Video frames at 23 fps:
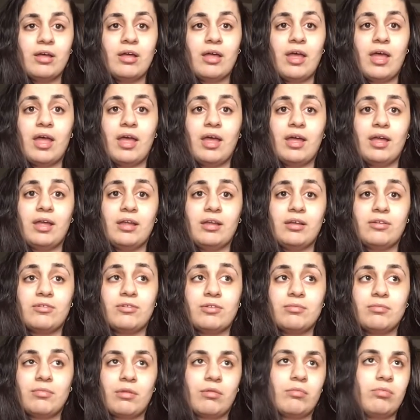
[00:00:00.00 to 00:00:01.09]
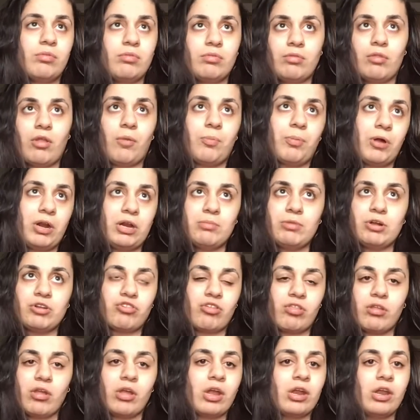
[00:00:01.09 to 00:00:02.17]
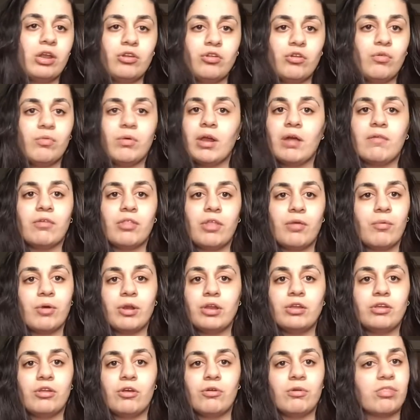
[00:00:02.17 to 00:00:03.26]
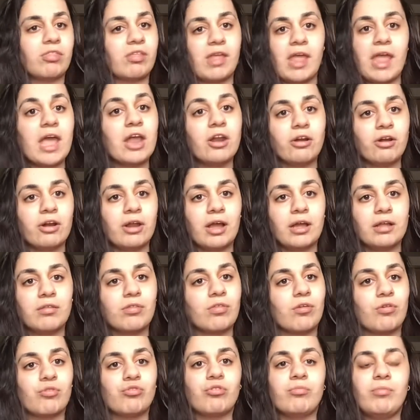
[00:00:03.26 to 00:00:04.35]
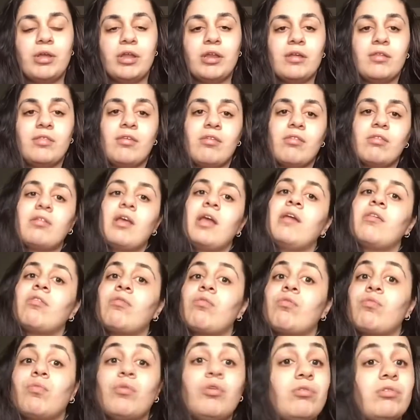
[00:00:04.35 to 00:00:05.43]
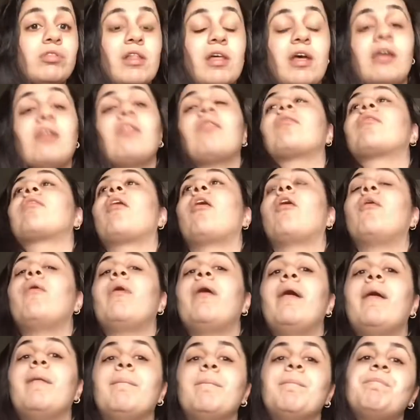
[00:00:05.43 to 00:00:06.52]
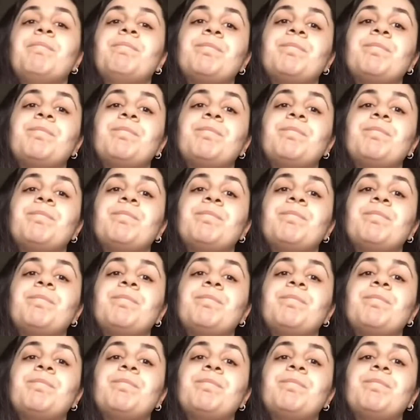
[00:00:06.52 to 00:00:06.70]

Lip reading: and they're pretty much still going to do whatever they want to do. It's the internet. Social media these days is ruthless. So